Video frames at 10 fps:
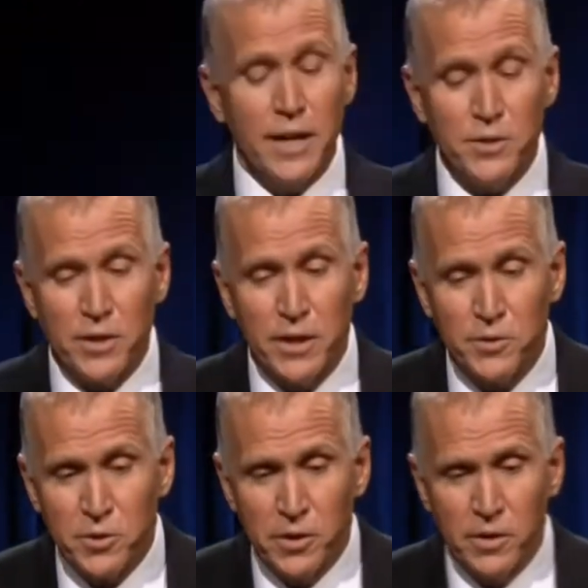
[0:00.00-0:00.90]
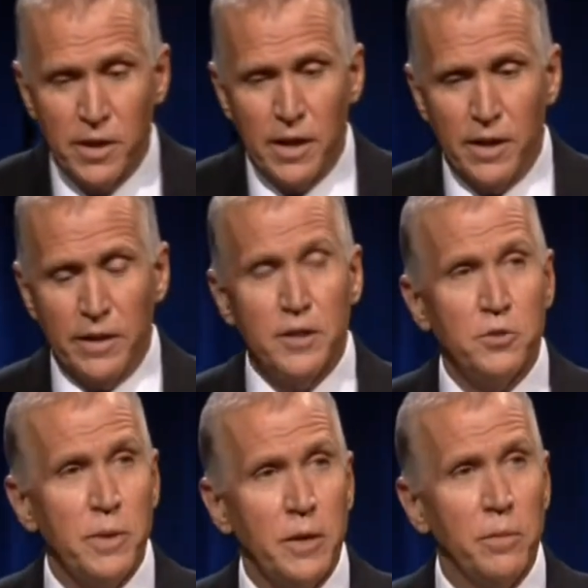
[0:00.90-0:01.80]
Kay's answer leads
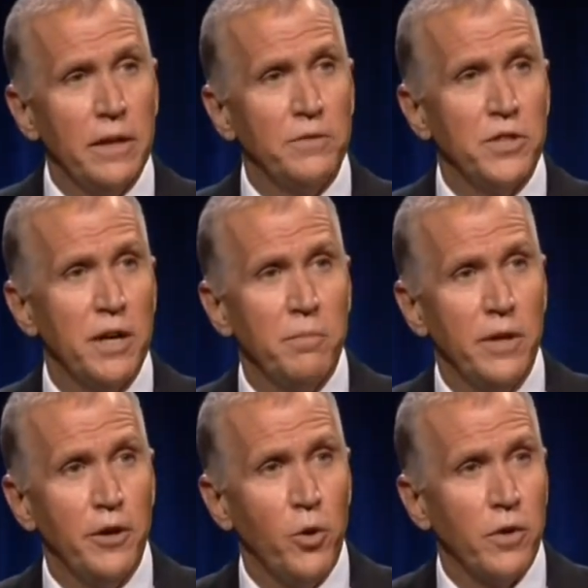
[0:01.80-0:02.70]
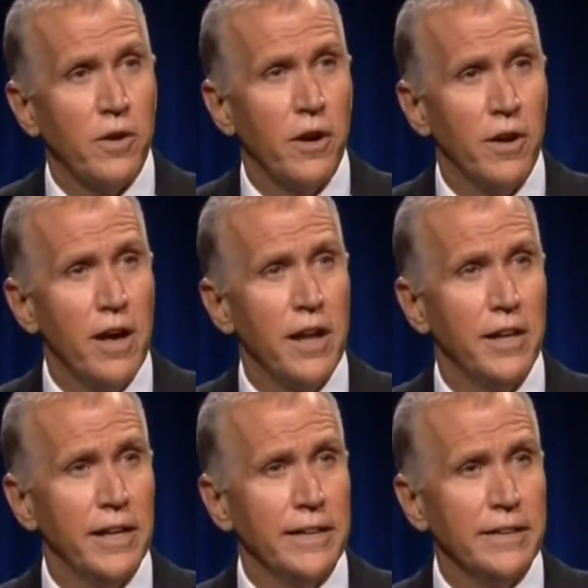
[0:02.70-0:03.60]
me to believe she hadn't been in North Carolina
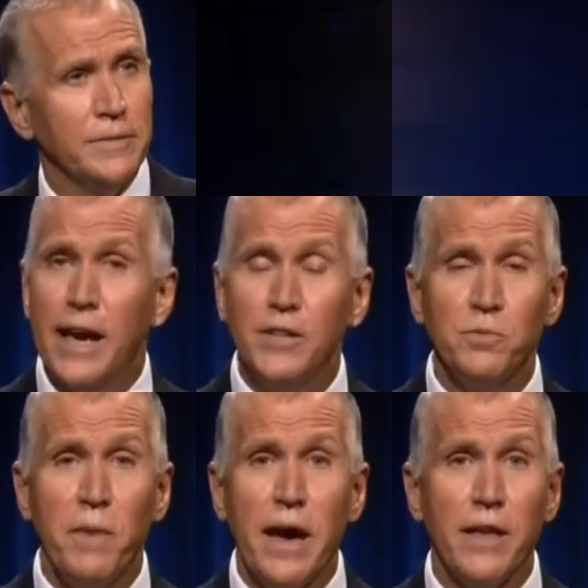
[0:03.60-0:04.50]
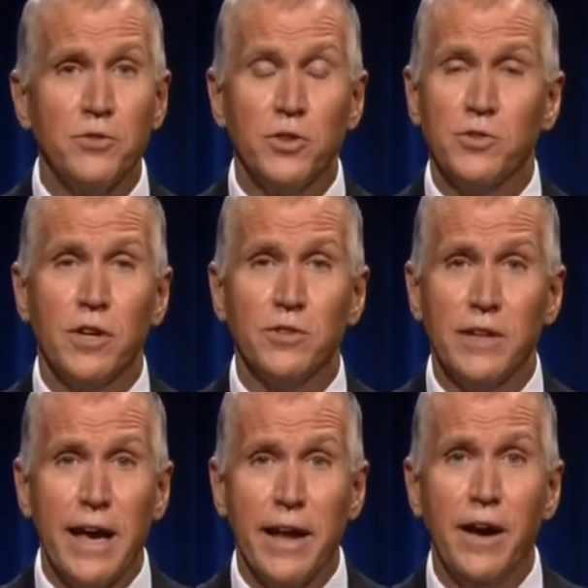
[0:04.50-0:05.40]
lately. Kay's math just doesn't
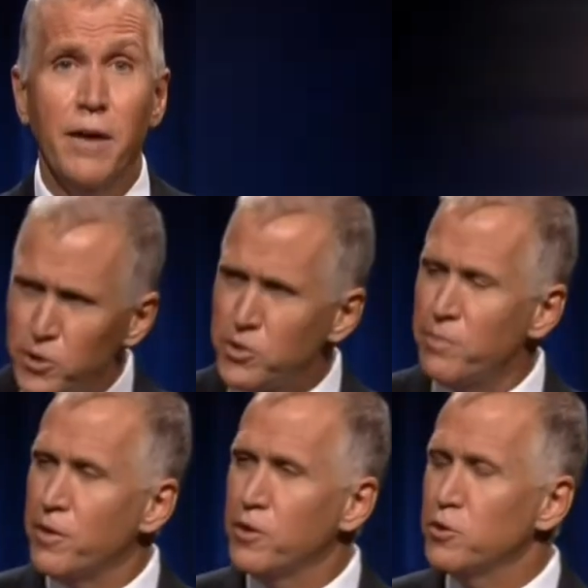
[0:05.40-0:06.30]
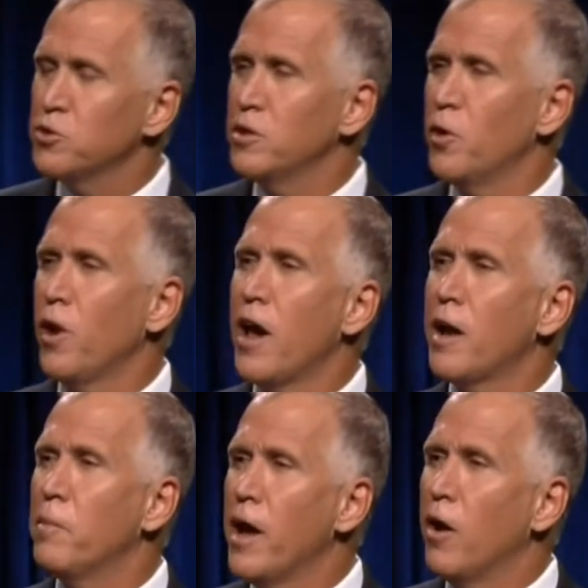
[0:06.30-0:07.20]
add up. Here's something that you should know a lot
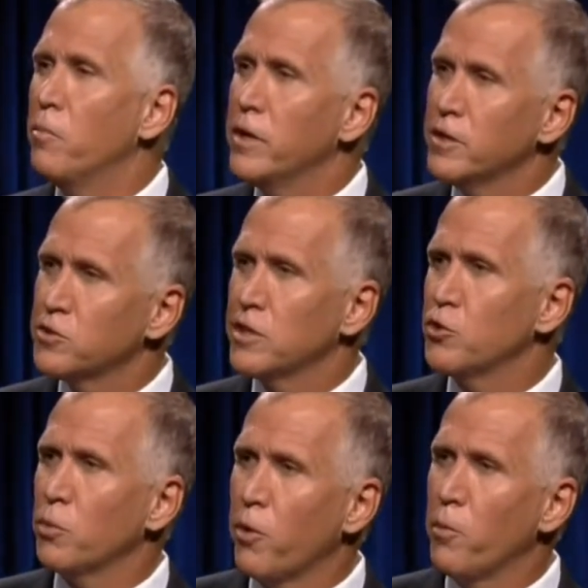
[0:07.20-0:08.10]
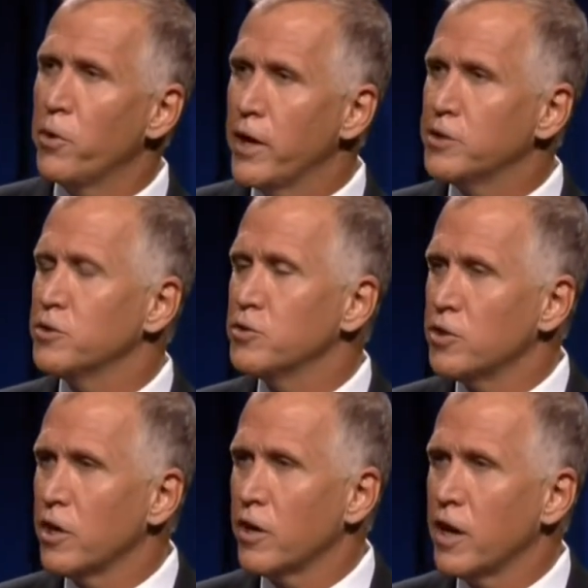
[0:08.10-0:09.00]
about being a senior appropriations
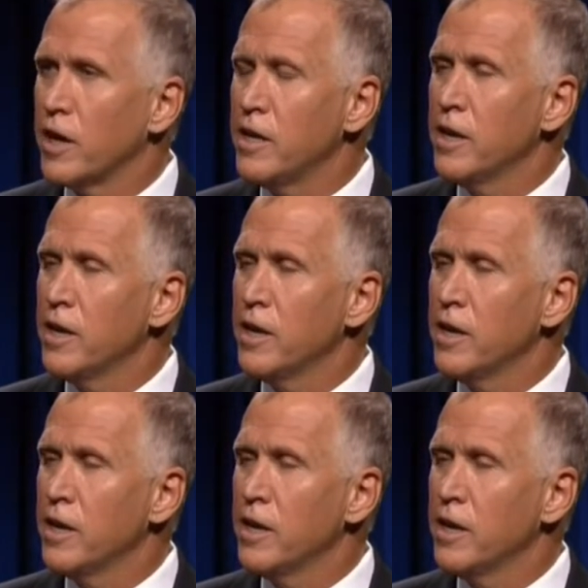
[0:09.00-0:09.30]
chair, Kay.